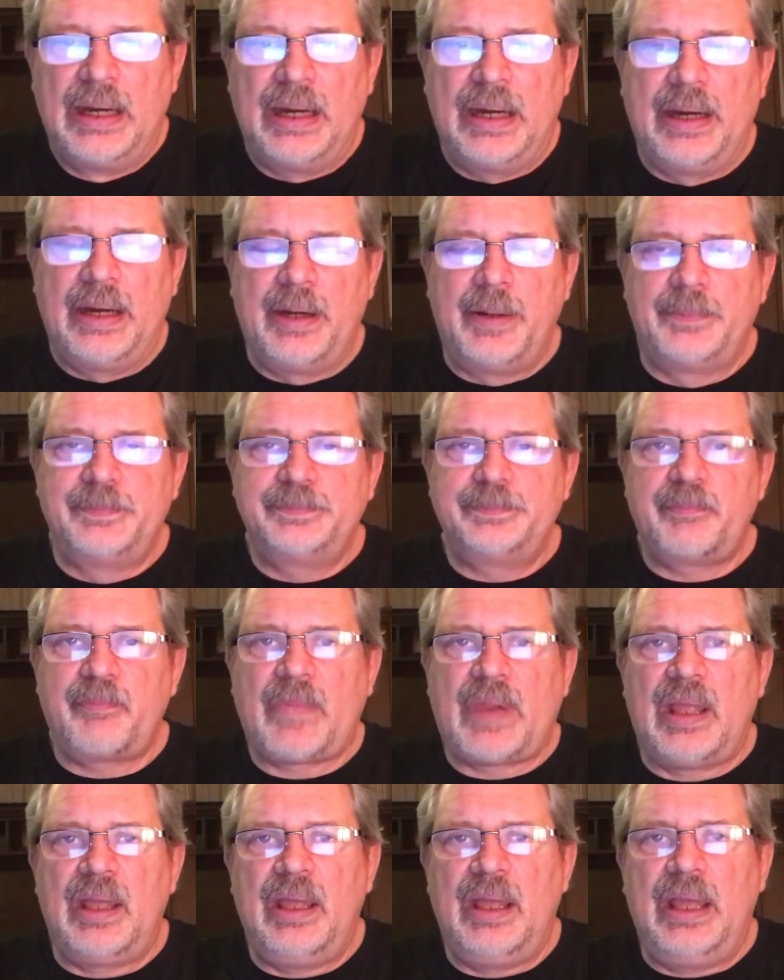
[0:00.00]

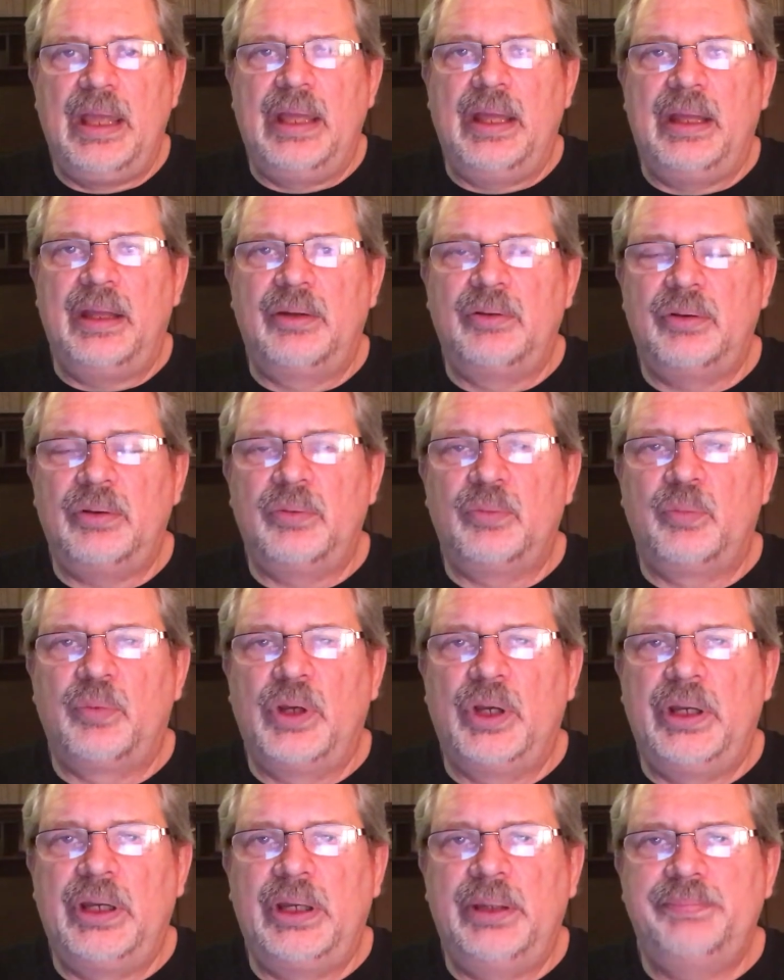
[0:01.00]
And
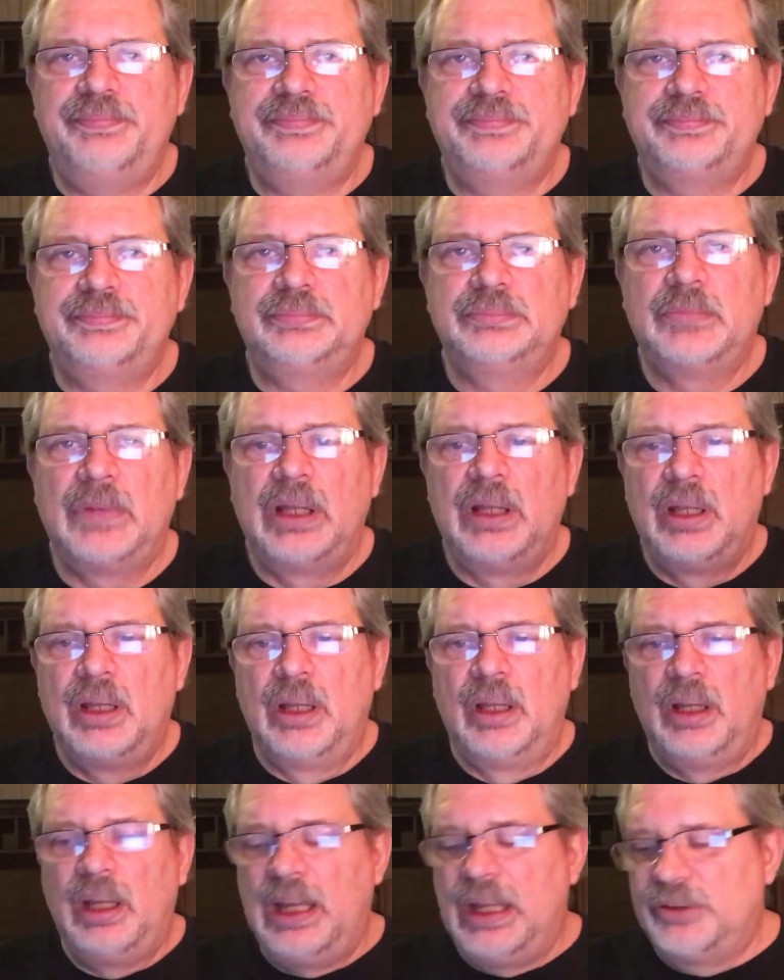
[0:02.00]
we,
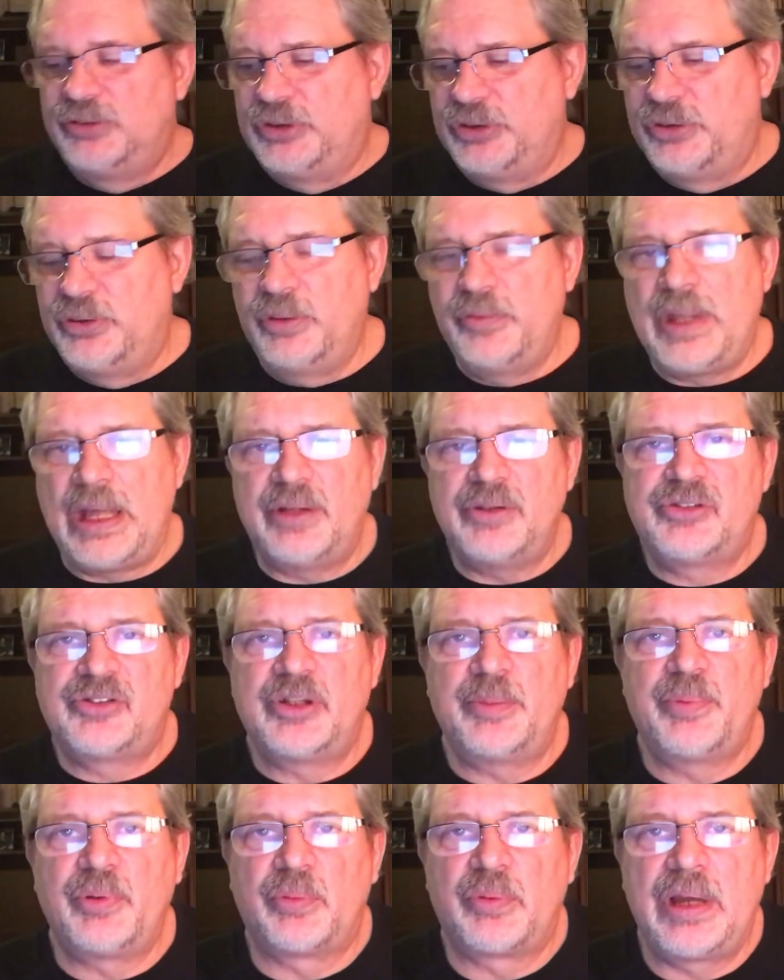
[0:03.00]
to do that
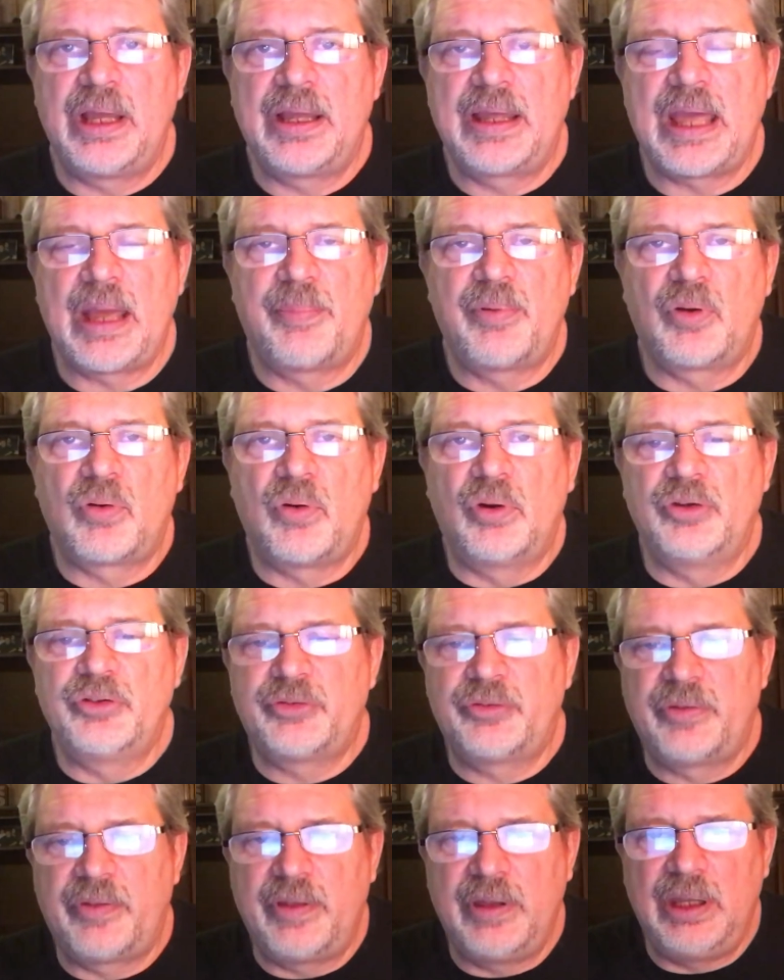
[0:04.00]
simple recap, of
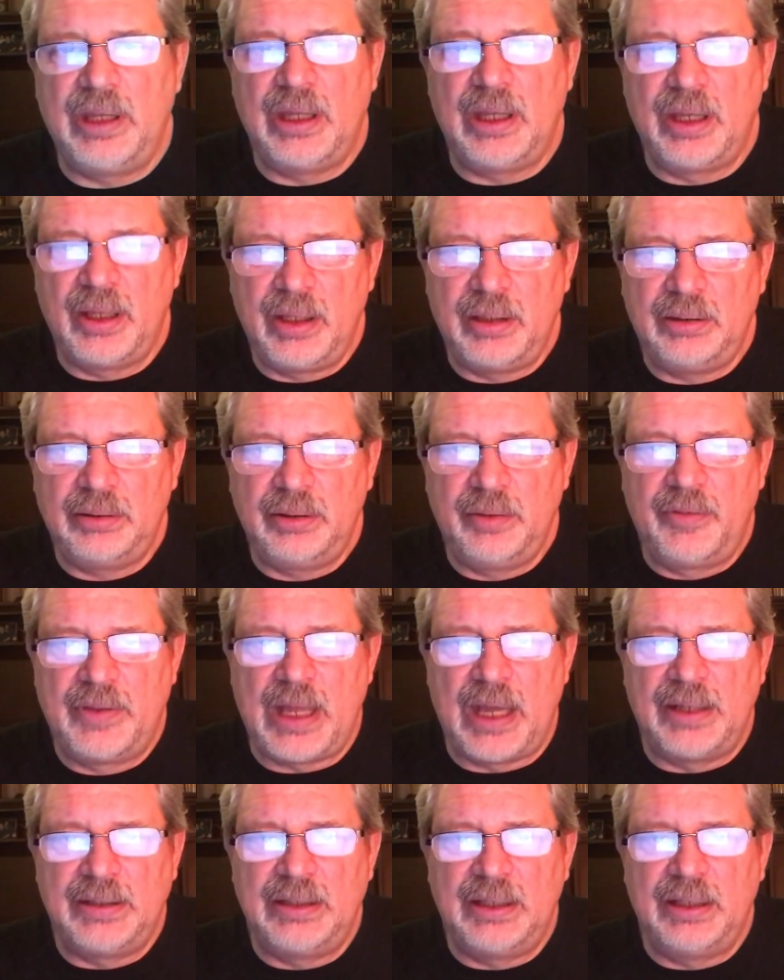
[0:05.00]
course, the
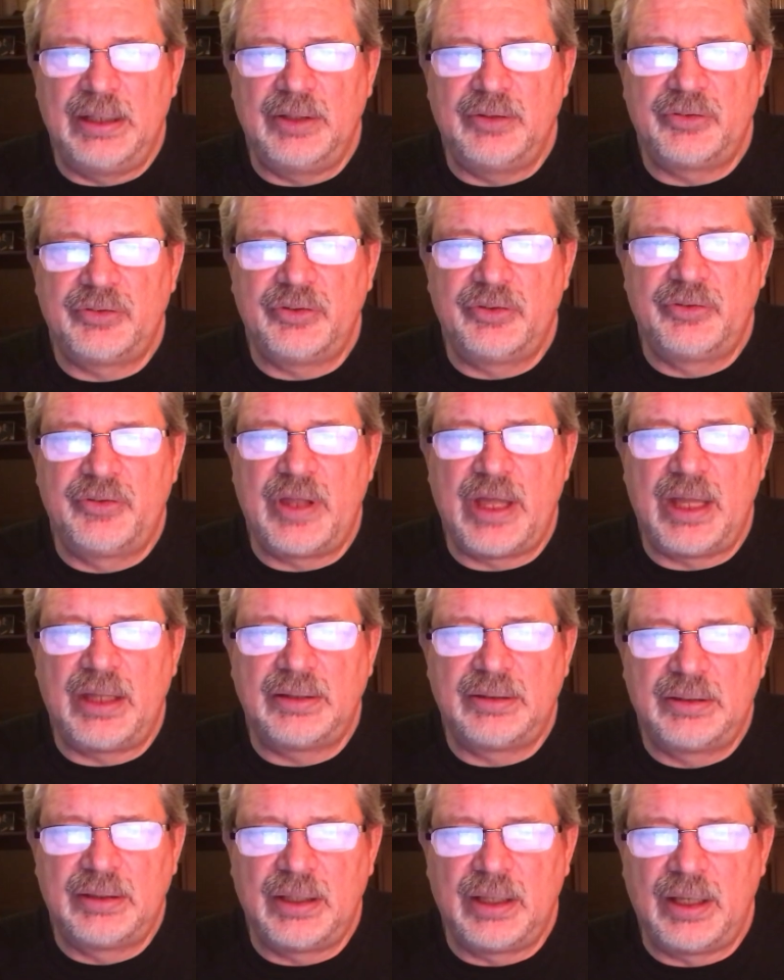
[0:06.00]
idea is
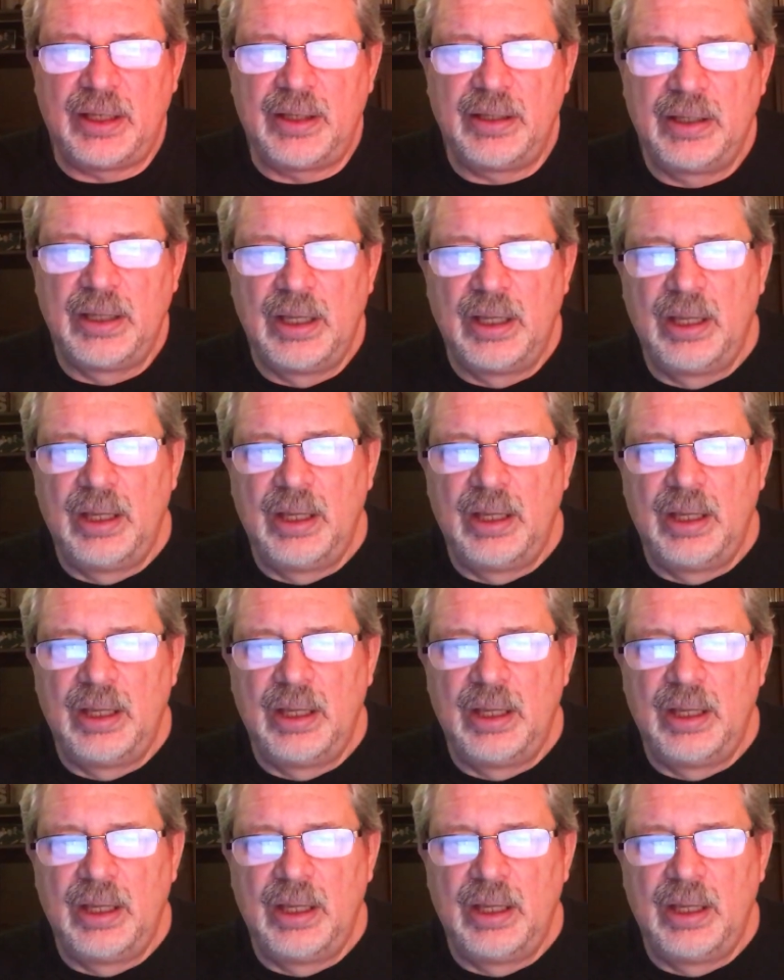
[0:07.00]
that